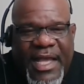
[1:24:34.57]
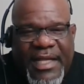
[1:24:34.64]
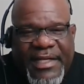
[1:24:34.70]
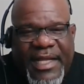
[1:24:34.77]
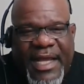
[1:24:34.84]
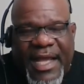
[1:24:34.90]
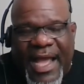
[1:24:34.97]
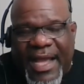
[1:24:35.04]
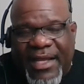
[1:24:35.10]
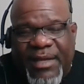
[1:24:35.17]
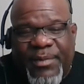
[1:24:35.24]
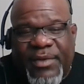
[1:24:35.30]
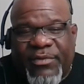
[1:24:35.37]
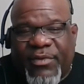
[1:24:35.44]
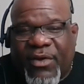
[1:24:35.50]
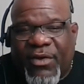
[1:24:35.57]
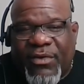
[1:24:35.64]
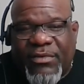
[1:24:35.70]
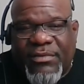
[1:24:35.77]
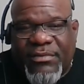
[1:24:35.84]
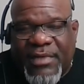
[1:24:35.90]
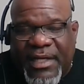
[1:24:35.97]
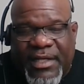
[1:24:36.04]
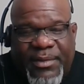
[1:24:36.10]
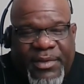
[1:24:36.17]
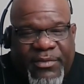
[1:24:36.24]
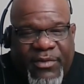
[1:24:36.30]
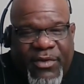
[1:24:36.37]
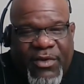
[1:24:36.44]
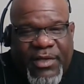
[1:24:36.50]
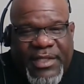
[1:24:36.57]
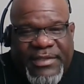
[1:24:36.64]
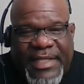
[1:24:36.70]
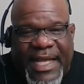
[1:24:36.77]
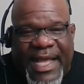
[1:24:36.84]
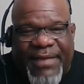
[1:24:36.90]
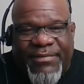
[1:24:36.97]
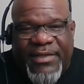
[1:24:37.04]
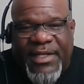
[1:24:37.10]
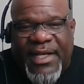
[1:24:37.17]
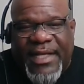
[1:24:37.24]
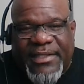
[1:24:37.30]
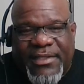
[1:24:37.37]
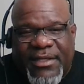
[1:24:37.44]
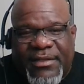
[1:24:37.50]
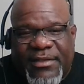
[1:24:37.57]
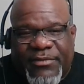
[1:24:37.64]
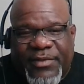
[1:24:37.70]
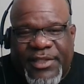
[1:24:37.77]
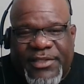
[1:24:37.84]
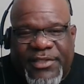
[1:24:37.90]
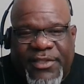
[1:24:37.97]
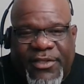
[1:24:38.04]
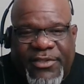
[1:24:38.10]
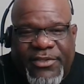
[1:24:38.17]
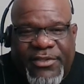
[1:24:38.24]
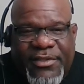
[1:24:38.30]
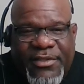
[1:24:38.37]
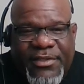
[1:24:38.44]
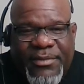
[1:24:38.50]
Now, I could be wrong. Because I have not done the research.